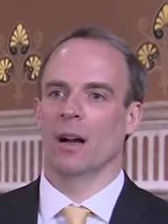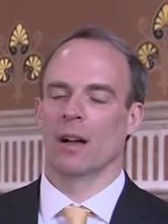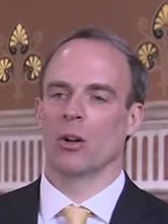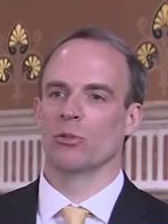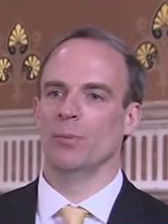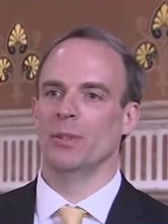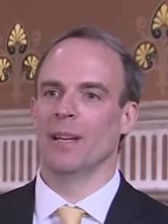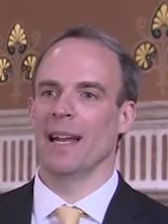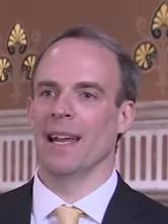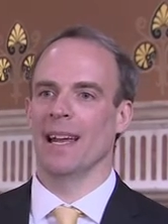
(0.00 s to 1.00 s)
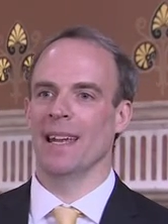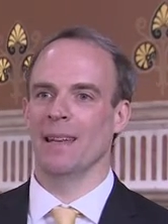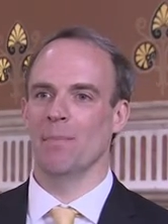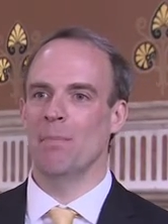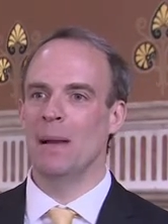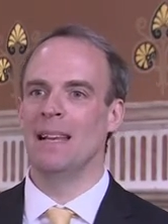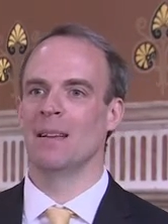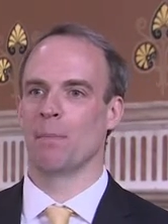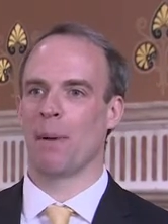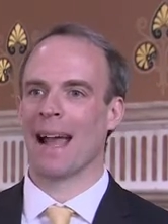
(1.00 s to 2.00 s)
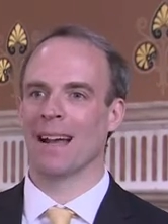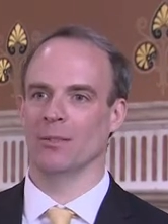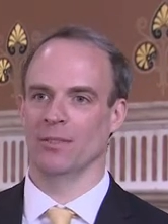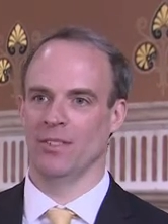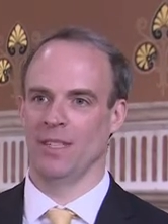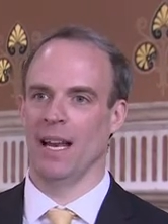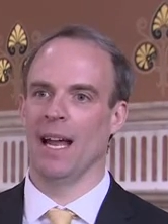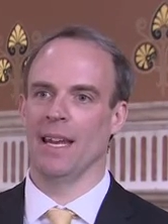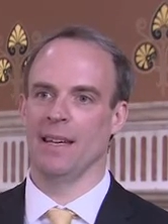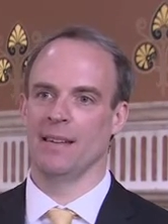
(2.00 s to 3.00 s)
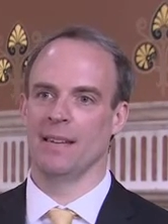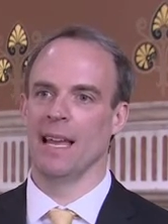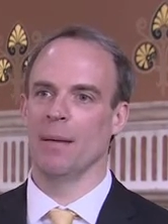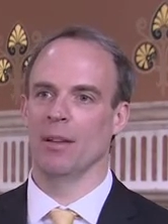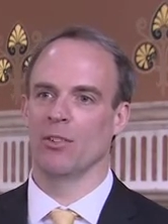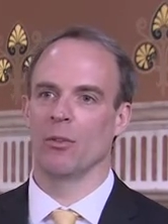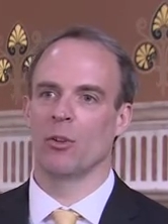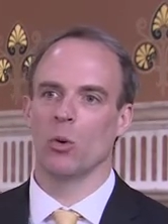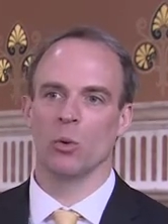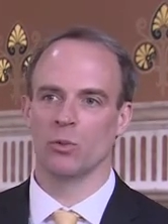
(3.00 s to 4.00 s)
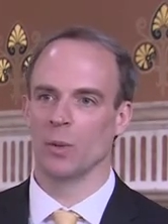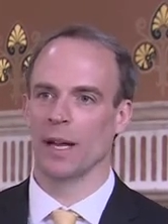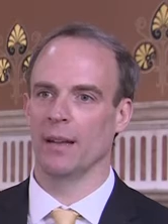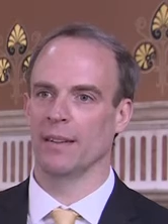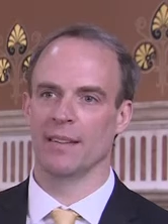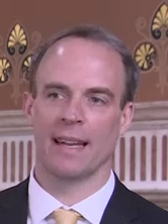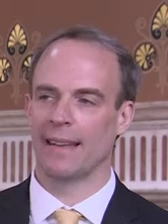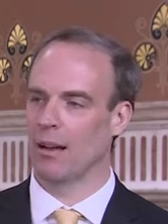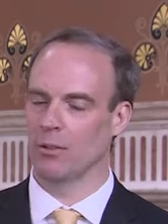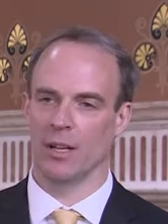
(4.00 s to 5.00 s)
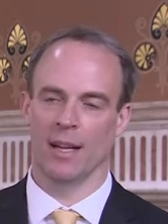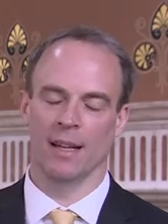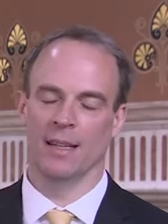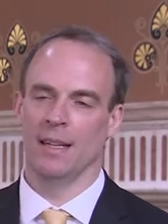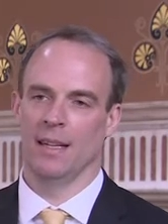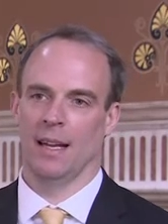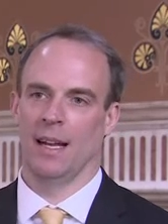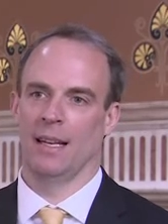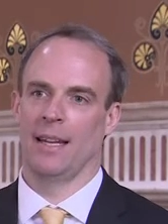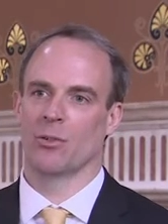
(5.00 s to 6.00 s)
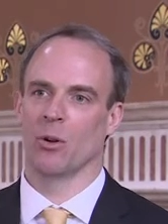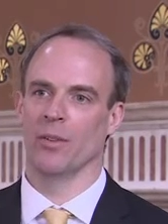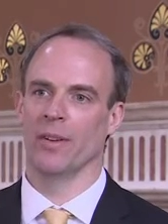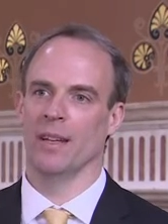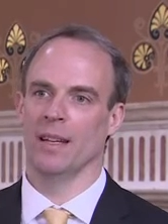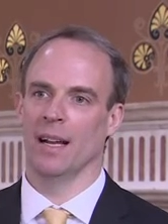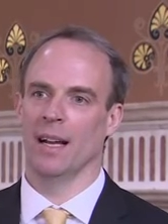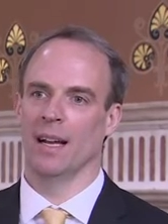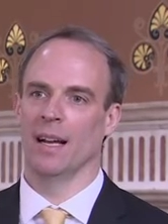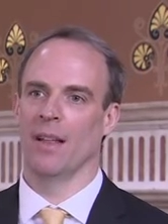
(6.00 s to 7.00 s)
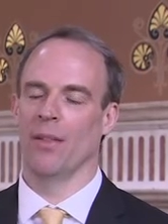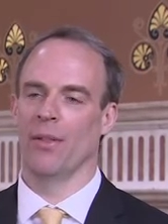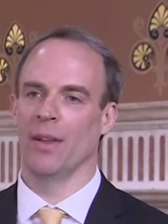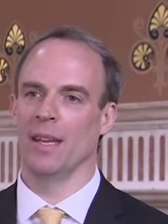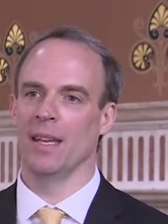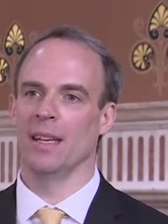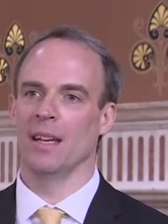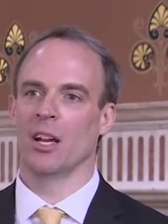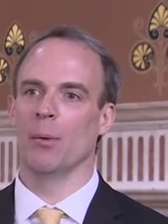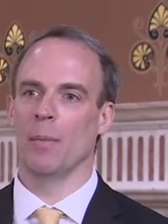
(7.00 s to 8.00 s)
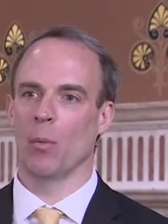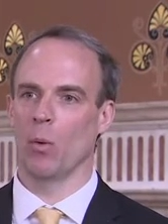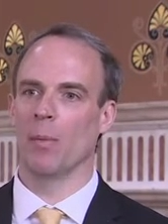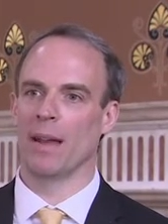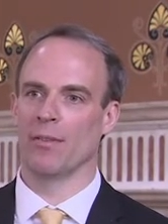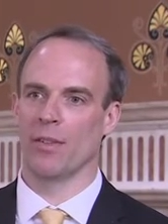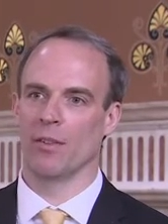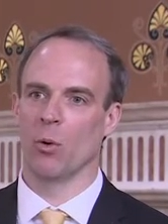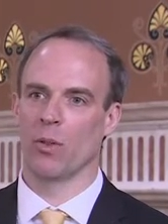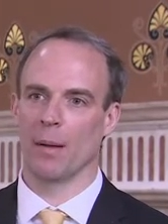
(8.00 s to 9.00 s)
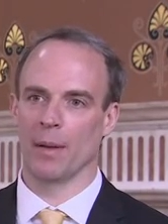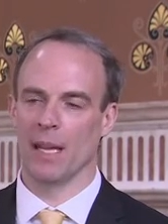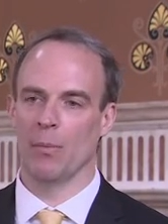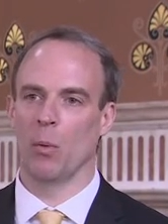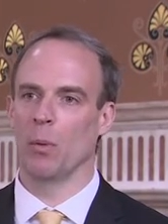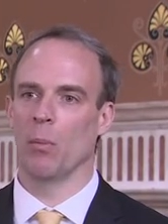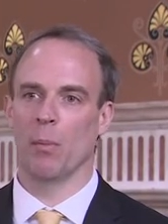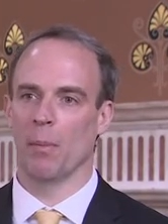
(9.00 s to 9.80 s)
contributed £1 billion in aid to Yemen, so of course we're going to set out later on the commitment we'll make for the forthcoming year, but we will